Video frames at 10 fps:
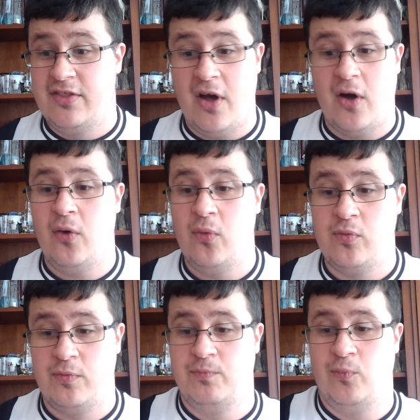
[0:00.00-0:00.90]
I mean,
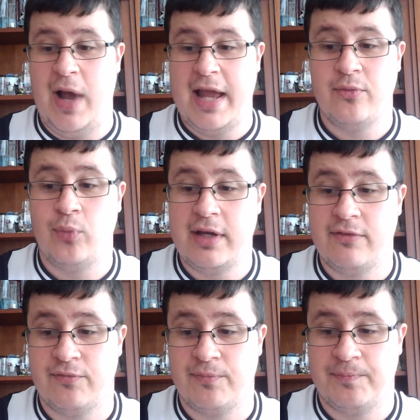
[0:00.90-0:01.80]
the whole
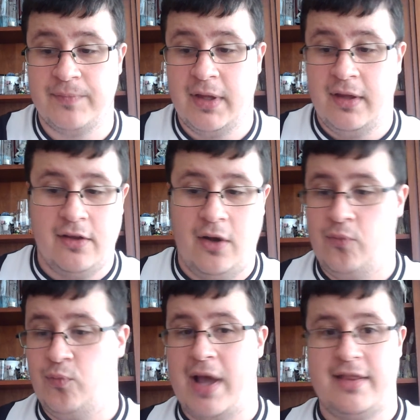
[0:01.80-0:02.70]
way
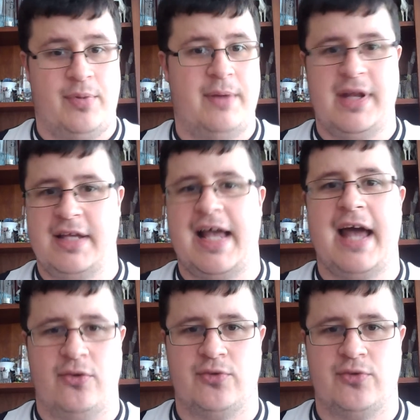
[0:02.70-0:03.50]
the